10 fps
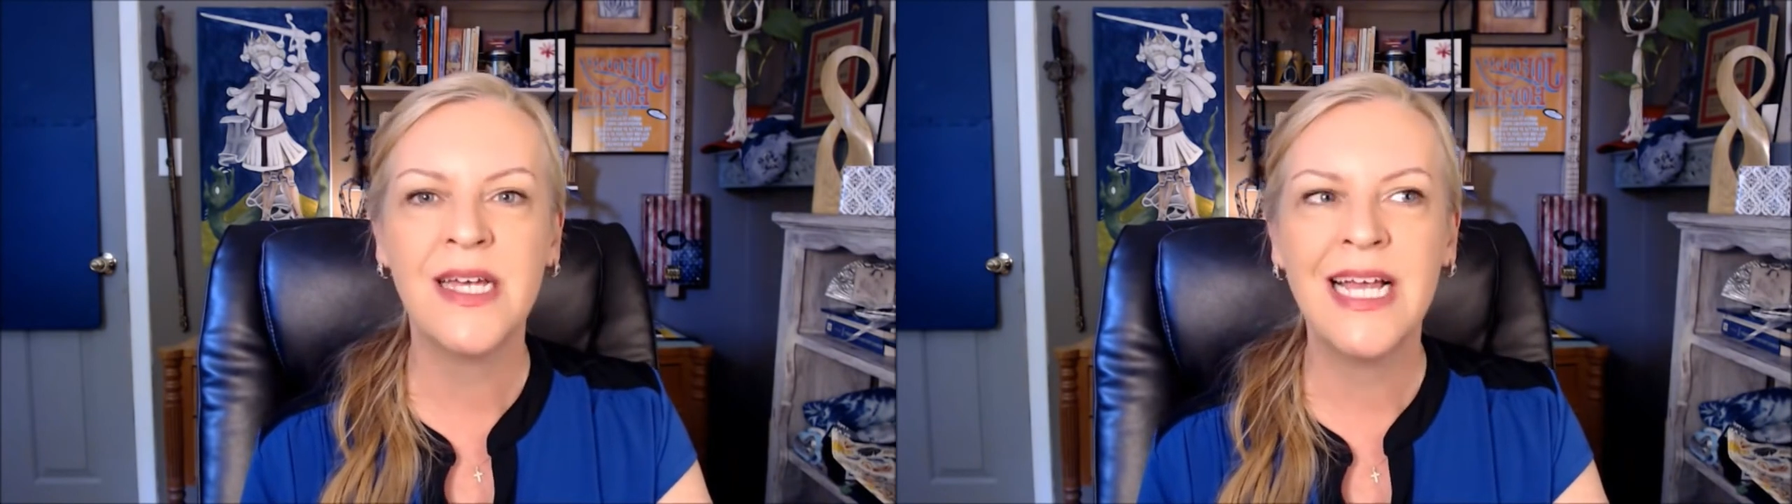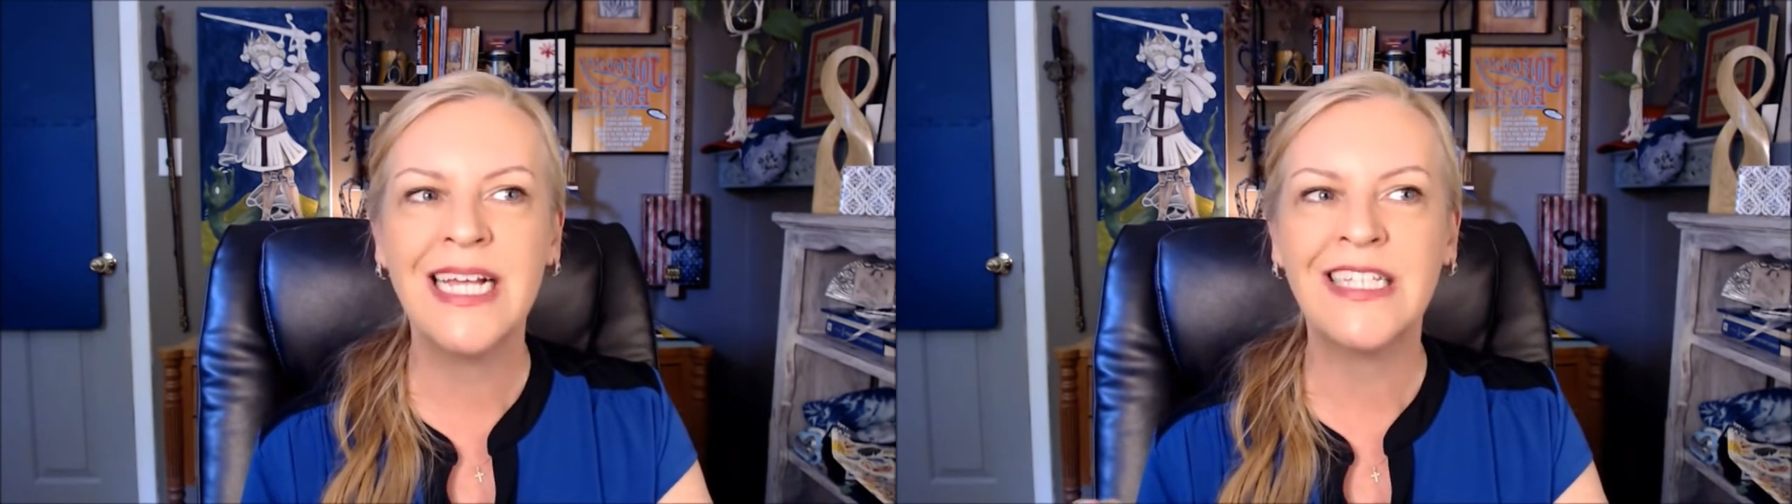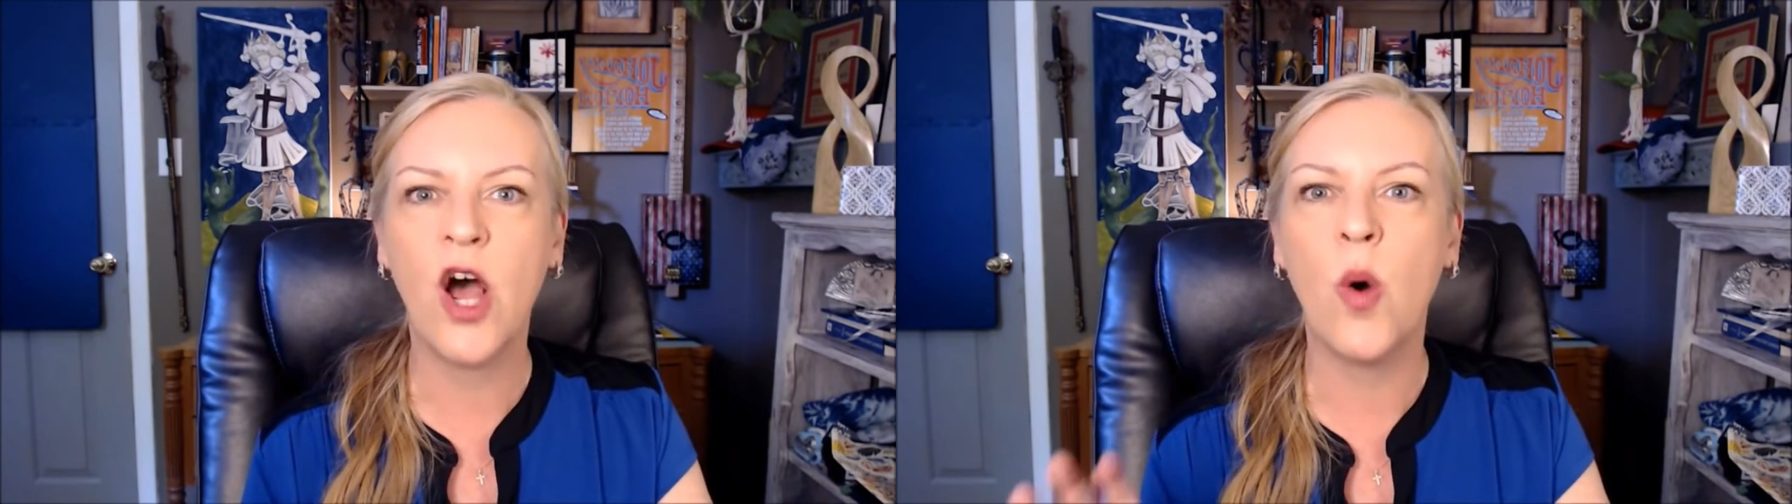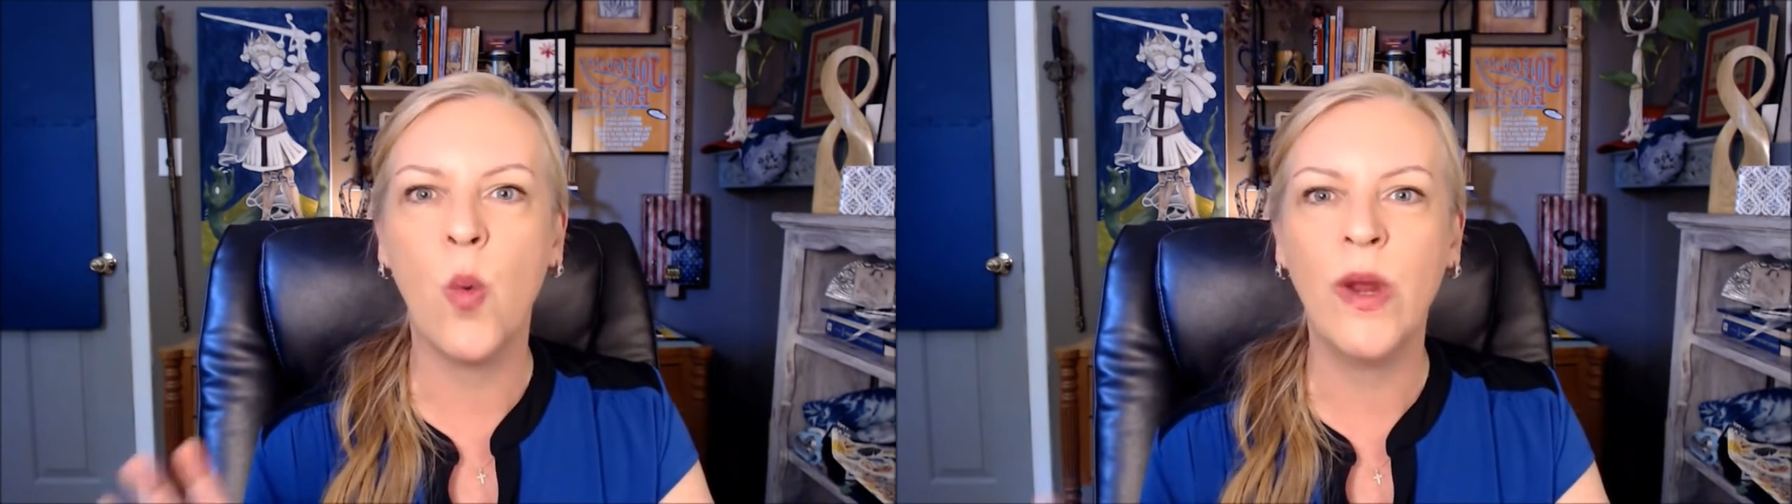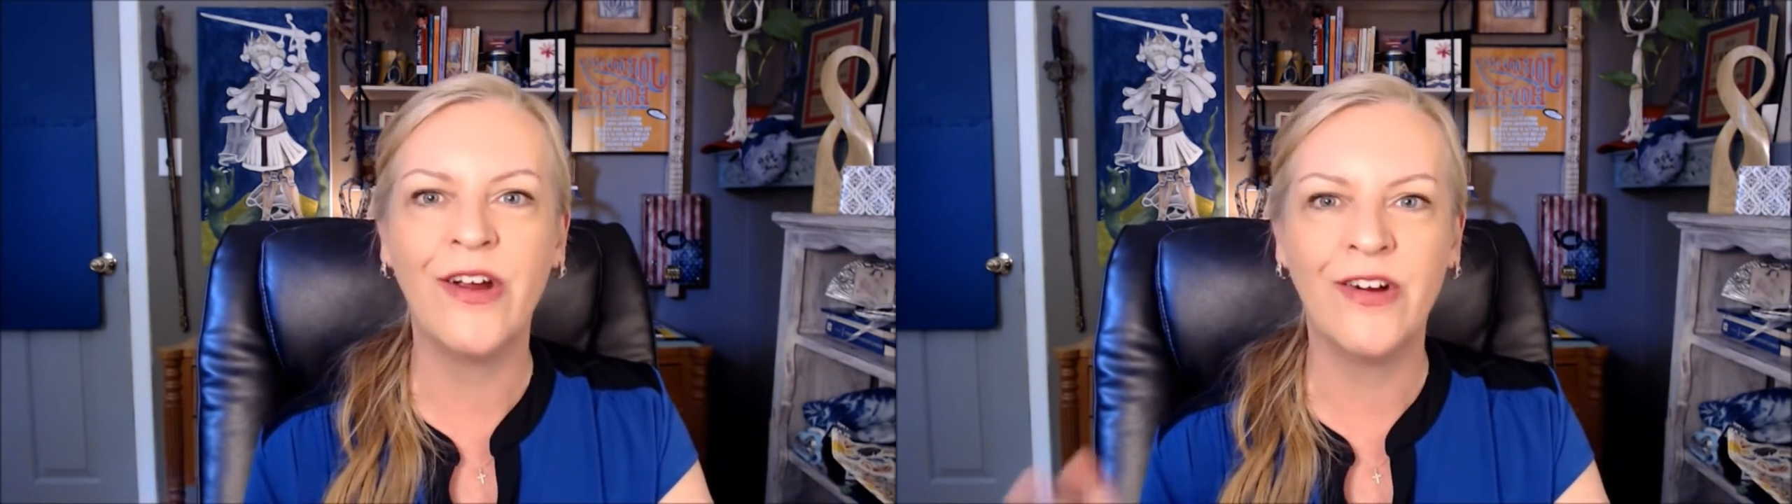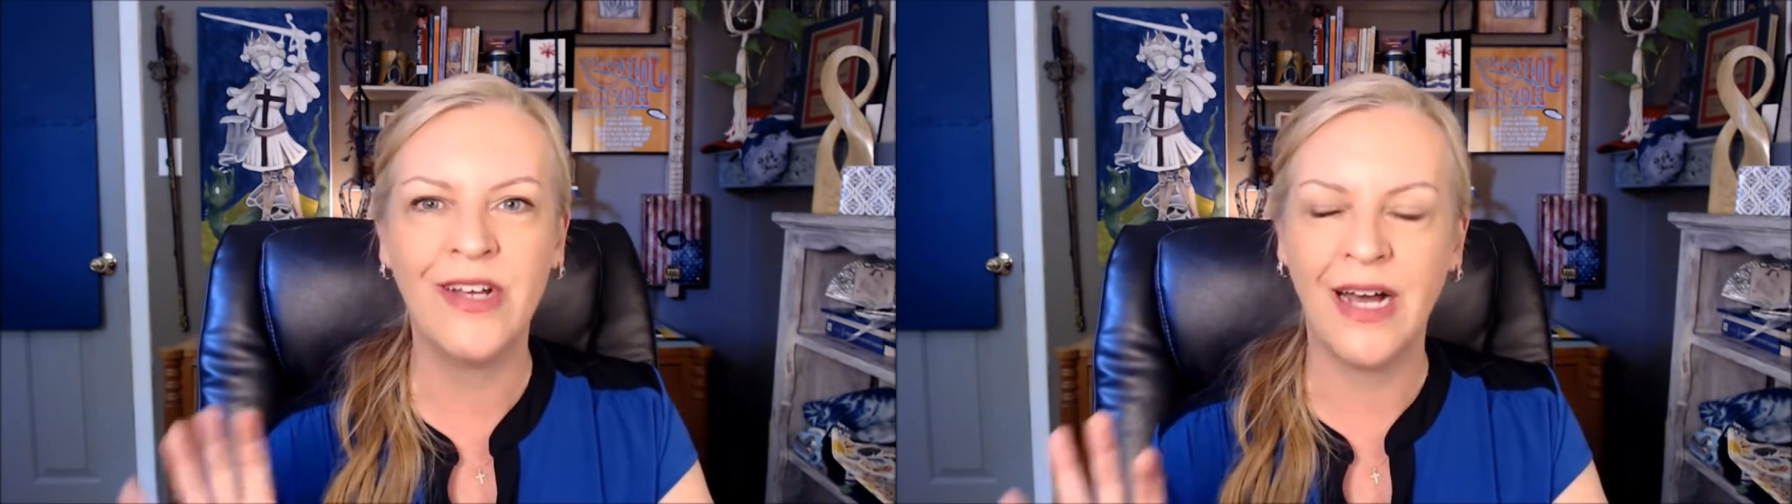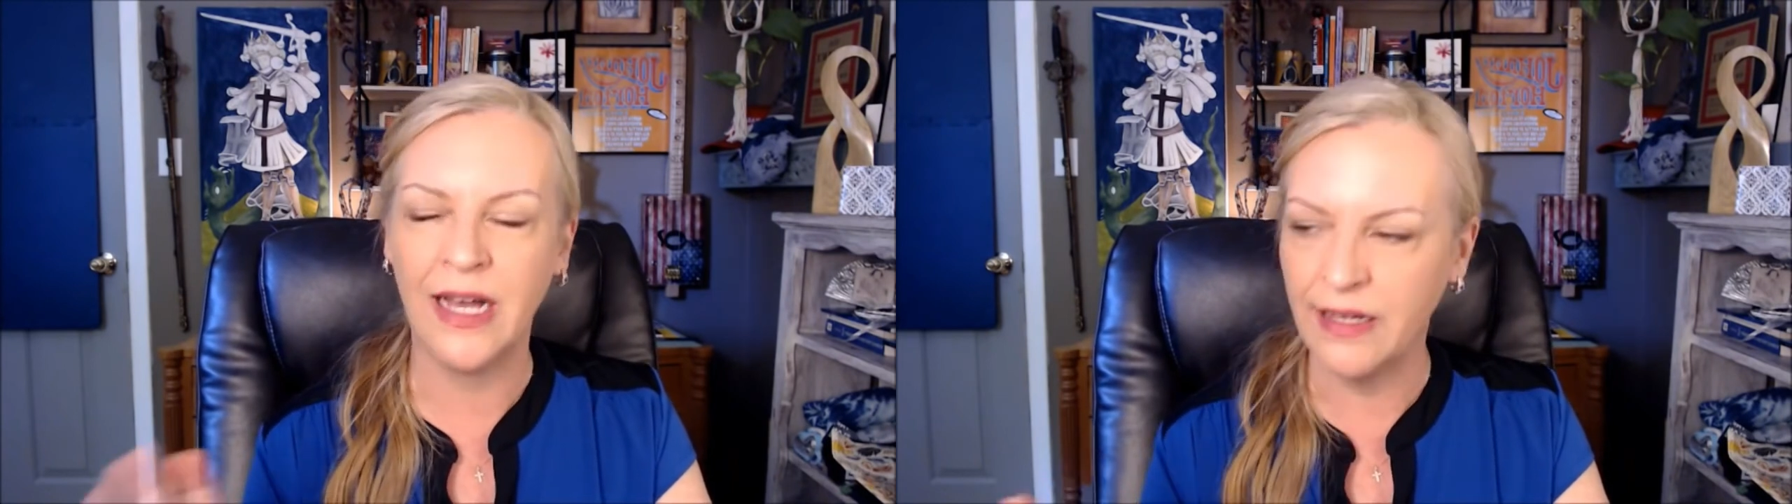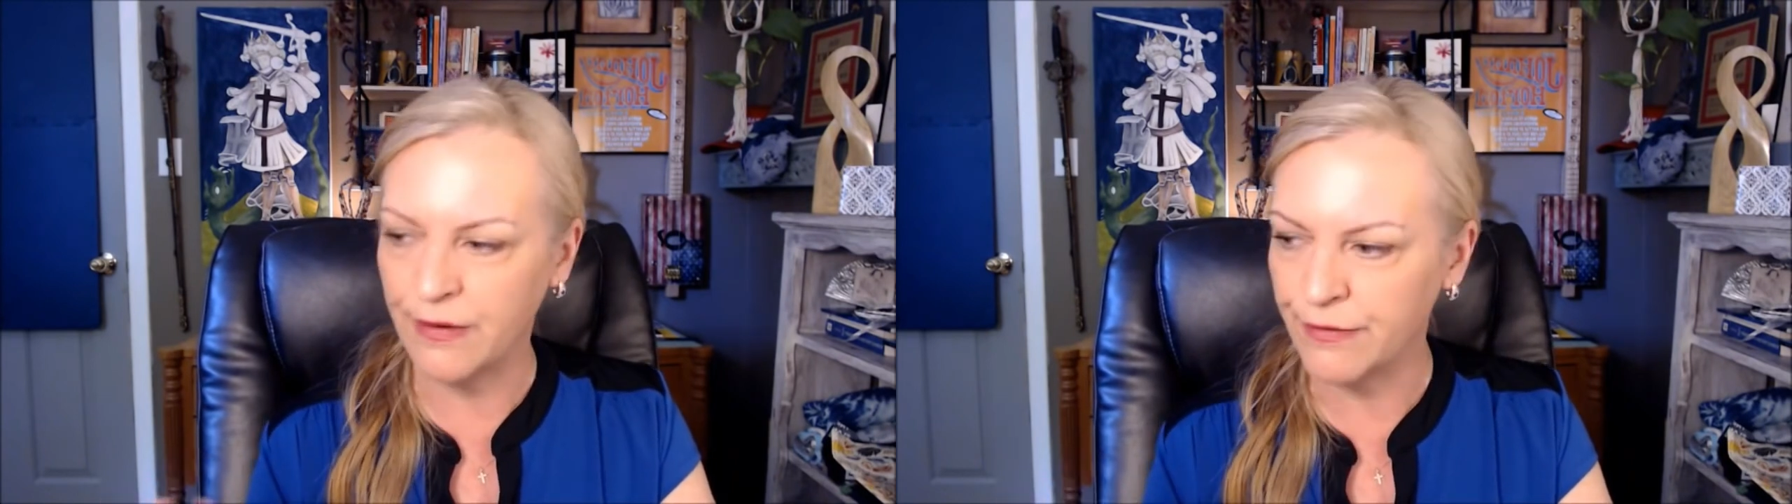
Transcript: It's a weird kind of